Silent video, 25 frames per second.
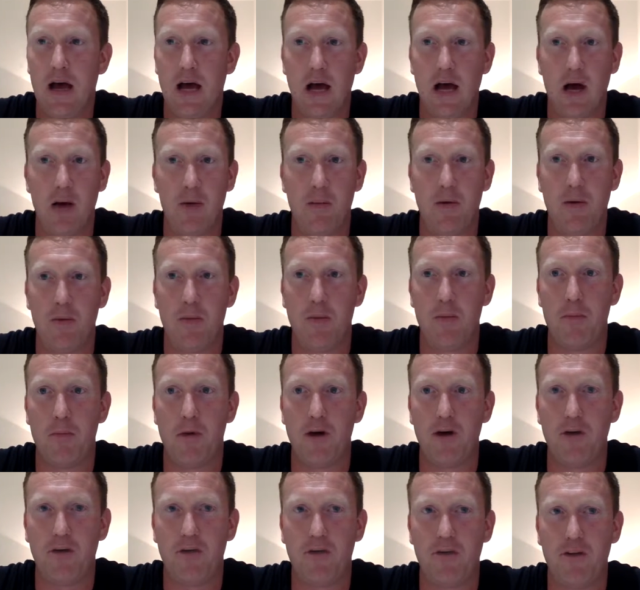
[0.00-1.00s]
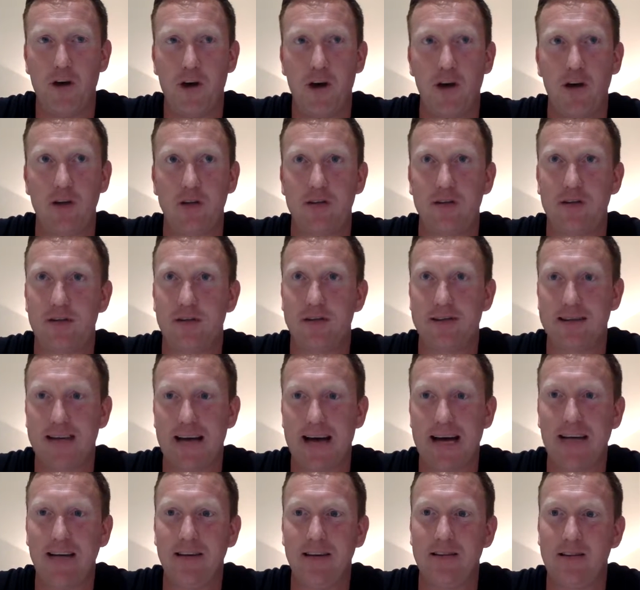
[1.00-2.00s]
My first
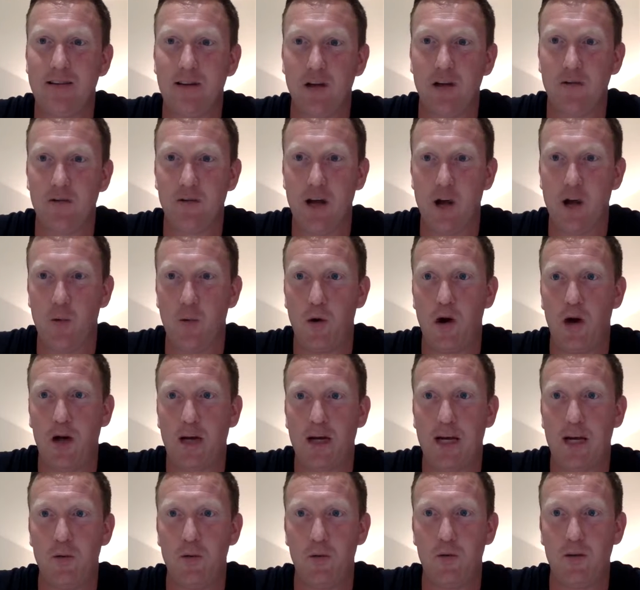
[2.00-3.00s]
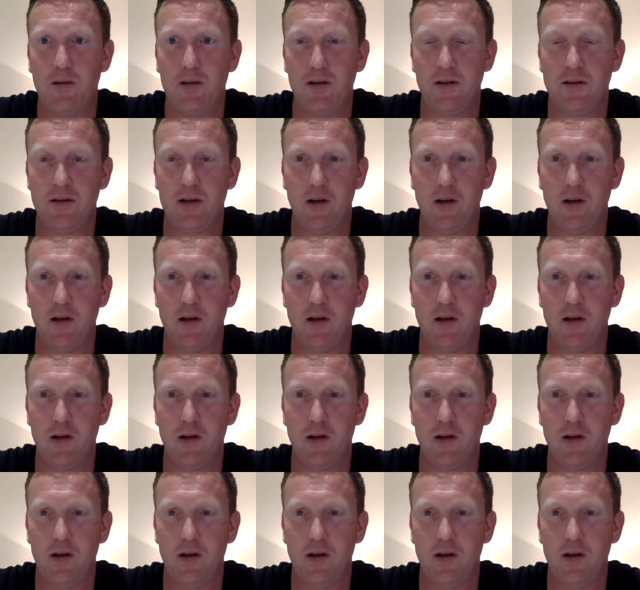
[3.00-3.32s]
taste of networking was in